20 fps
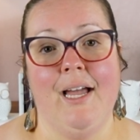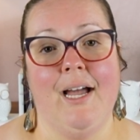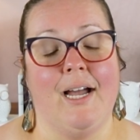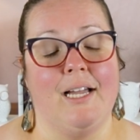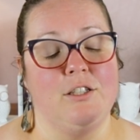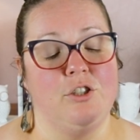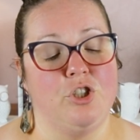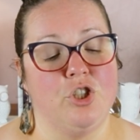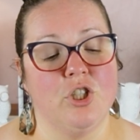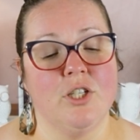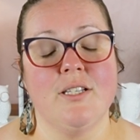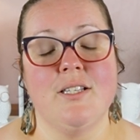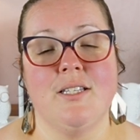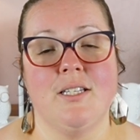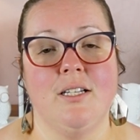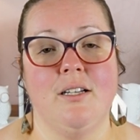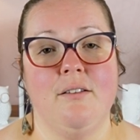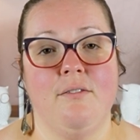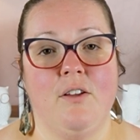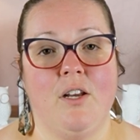I just
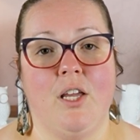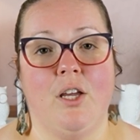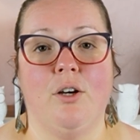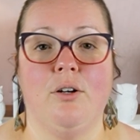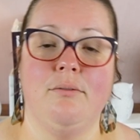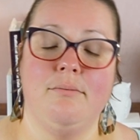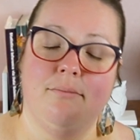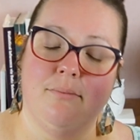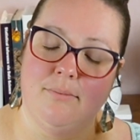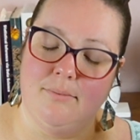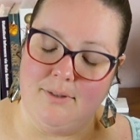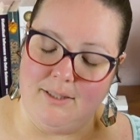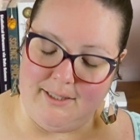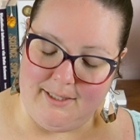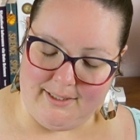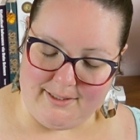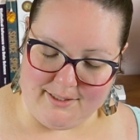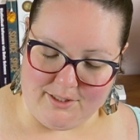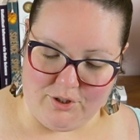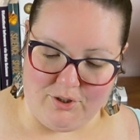did a video
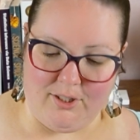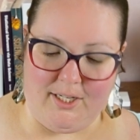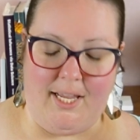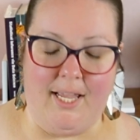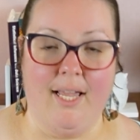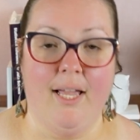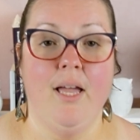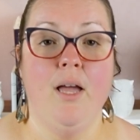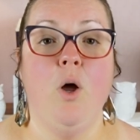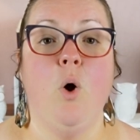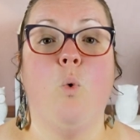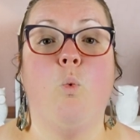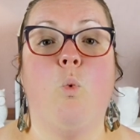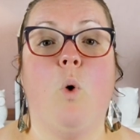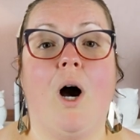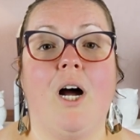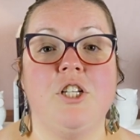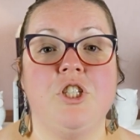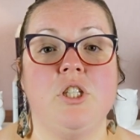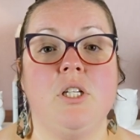yesterday.
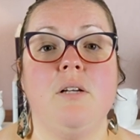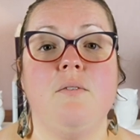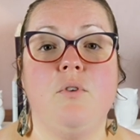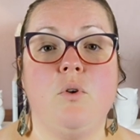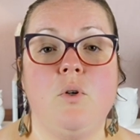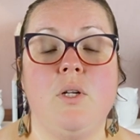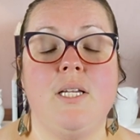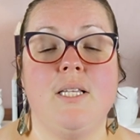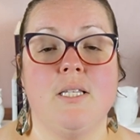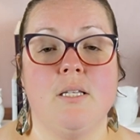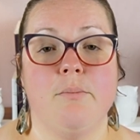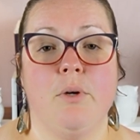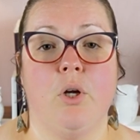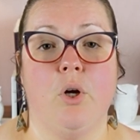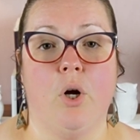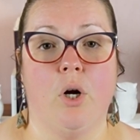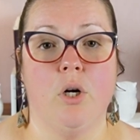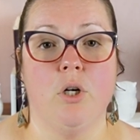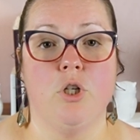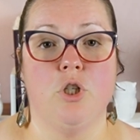Watch it if you need some
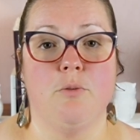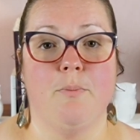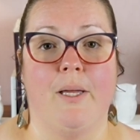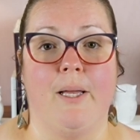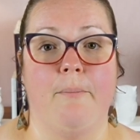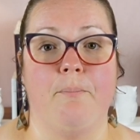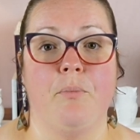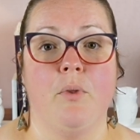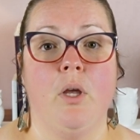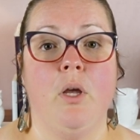encouragement.